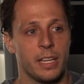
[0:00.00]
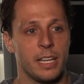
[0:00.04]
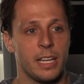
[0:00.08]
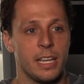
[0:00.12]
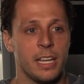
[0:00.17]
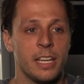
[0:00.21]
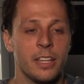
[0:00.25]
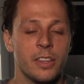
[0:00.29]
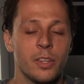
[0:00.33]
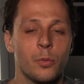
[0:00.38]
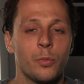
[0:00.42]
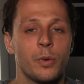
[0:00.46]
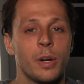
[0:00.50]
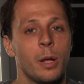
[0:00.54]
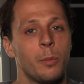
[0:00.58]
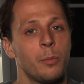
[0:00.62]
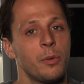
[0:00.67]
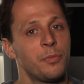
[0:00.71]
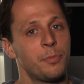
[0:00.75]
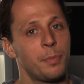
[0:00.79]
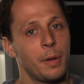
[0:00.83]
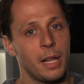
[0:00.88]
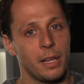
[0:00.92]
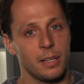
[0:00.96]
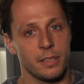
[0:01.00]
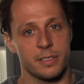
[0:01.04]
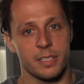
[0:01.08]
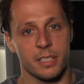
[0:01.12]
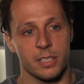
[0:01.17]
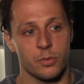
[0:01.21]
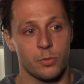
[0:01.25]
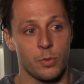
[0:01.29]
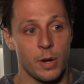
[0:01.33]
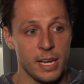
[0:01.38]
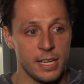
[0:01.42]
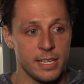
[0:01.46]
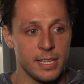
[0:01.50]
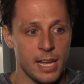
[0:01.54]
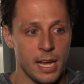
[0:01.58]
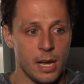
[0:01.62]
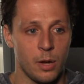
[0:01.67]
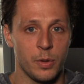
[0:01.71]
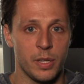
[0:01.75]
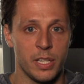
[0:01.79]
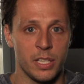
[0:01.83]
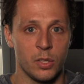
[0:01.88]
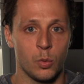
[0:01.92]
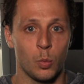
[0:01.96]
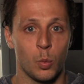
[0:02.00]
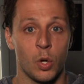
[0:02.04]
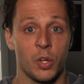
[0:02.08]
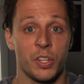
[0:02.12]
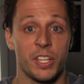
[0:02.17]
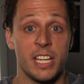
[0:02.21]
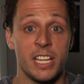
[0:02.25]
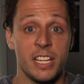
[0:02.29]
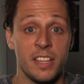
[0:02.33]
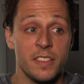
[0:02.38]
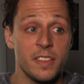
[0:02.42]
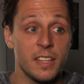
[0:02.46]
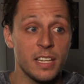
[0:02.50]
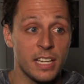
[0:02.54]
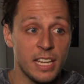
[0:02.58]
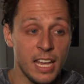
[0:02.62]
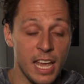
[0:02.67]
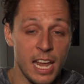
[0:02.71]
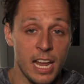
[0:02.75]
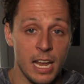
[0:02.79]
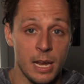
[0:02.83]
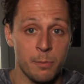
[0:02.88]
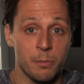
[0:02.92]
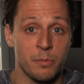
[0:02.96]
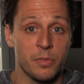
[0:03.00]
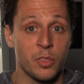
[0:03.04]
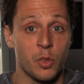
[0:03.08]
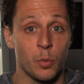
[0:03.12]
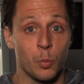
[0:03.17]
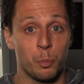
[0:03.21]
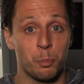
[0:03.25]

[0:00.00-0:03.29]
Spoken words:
in the realm of politics right now, in the world, in the game,